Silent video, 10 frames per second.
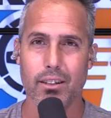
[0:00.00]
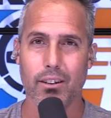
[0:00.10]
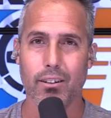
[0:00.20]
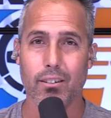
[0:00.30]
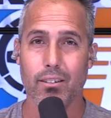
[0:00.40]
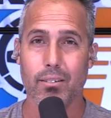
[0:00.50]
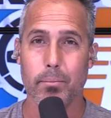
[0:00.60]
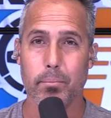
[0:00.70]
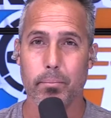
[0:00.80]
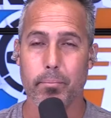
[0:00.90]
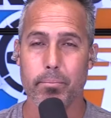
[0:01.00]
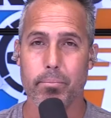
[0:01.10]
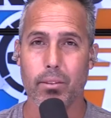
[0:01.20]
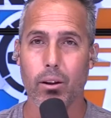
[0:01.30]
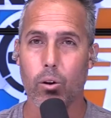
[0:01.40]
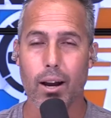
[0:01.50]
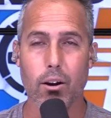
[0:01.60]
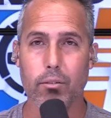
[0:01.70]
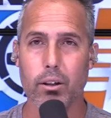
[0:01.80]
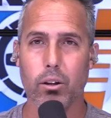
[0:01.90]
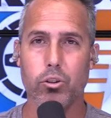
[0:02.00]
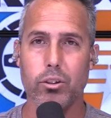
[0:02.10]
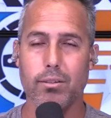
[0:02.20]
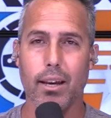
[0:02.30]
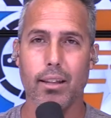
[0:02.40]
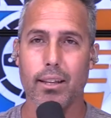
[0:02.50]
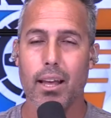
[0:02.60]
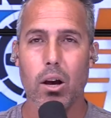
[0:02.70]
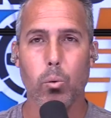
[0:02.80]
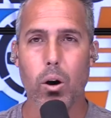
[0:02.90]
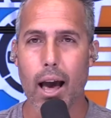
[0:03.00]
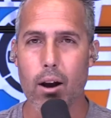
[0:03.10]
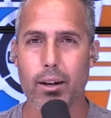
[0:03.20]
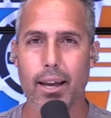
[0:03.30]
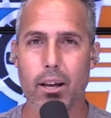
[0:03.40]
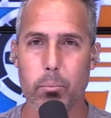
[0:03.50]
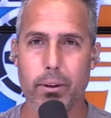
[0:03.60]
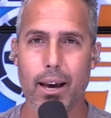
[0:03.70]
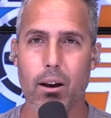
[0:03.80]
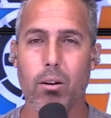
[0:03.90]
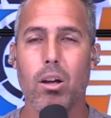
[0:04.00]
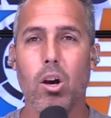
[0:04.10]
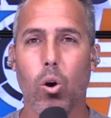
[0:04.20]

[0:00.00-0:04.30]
here? Or however, you can say it like, well, how can I help you out?